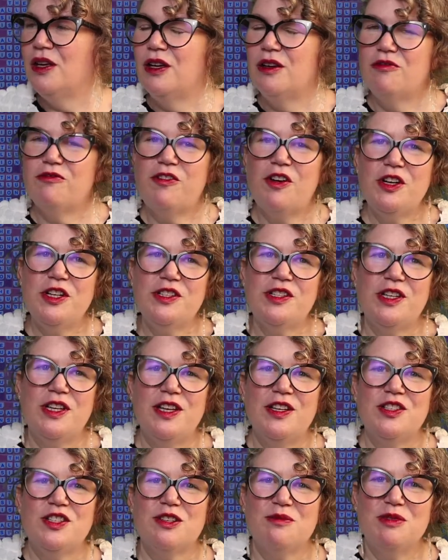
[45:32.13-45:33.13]
Fun as it
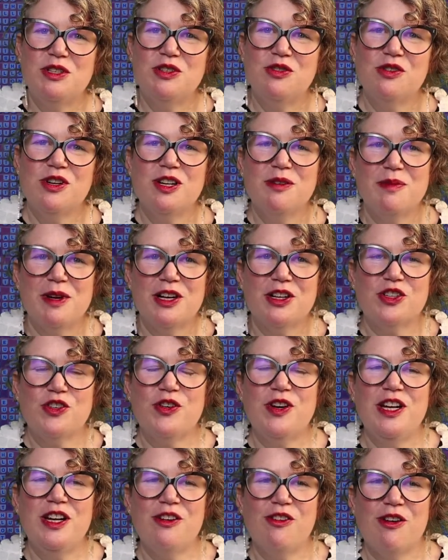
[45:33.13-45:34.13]
is to be talking about
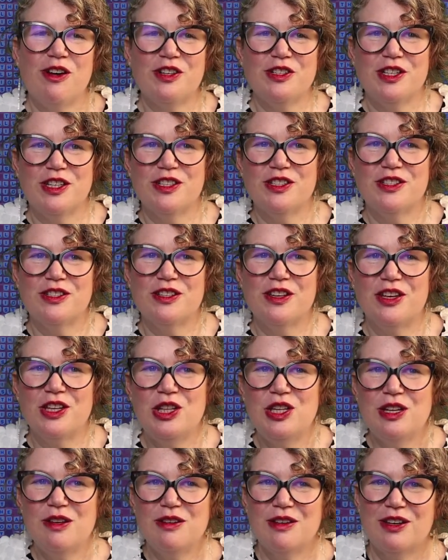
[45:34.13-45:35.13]
train crashes,
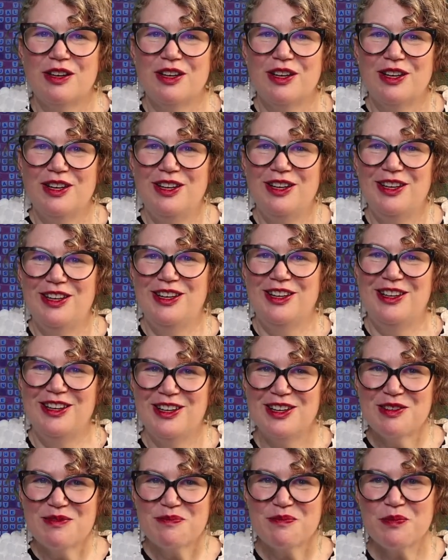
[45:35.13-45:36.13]
I just think it's funny
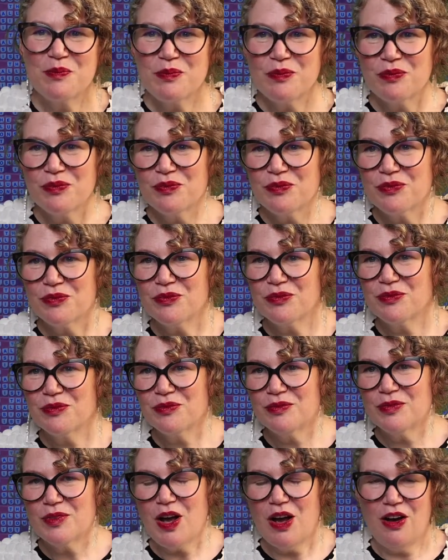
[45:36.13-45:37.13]
that Dickens' ghost stories
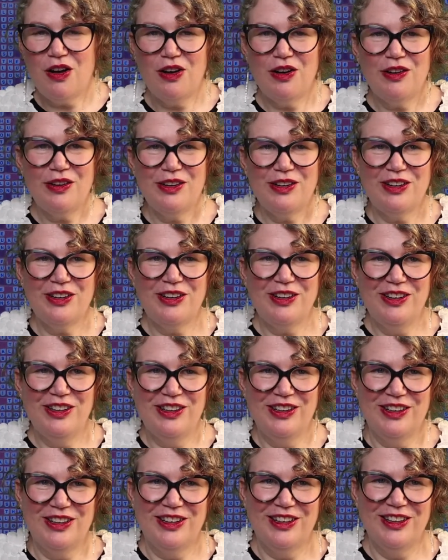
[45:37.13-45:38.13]
are so
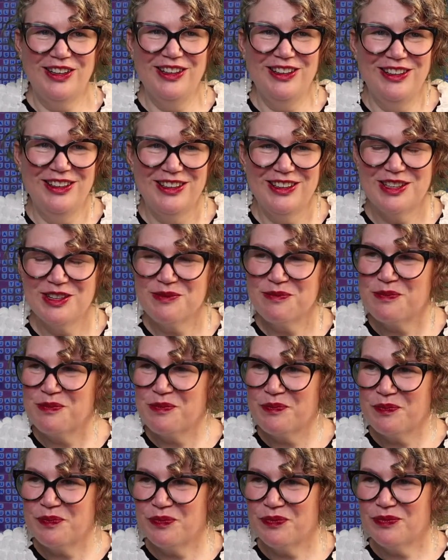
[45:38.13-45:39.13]
popular. I know that like
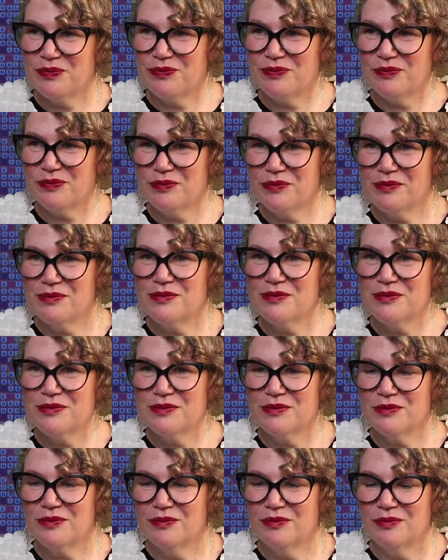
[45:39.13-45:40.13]
Oliver Twist and all these other
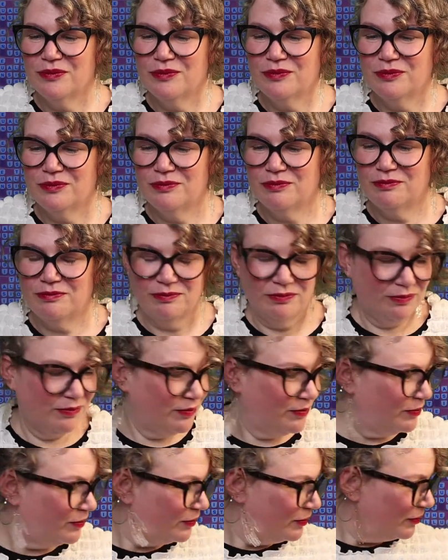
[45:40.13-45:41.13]
stories are very popular as well,
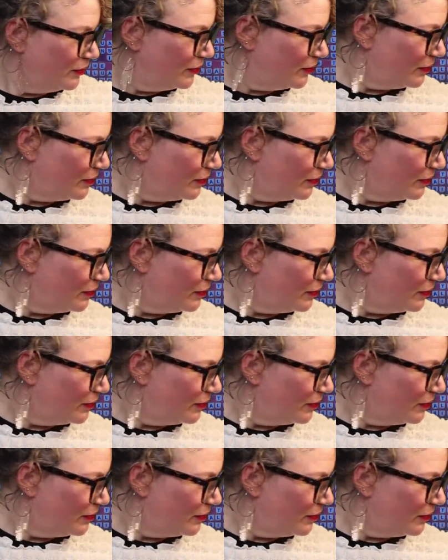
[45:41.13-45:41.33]
but those